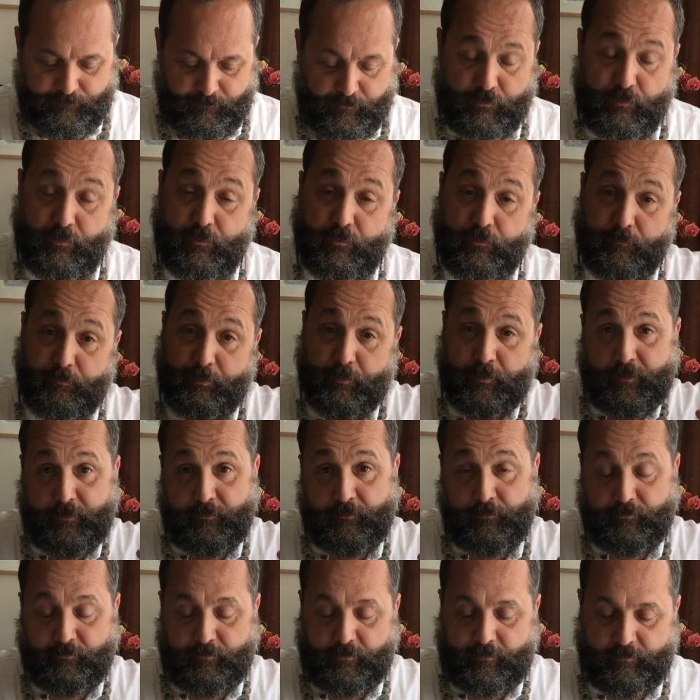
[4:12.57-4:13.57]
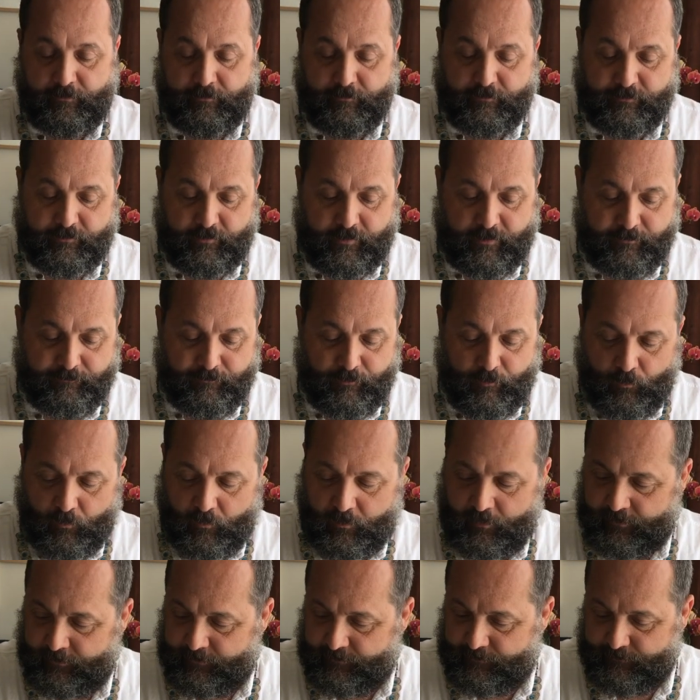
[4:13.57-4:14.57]
You could put hills on either side if you
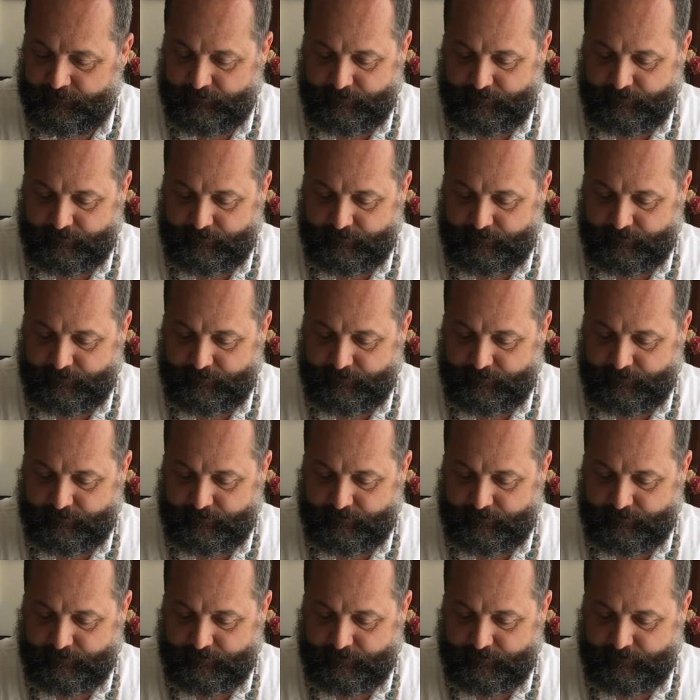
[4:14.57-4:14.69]
wanted.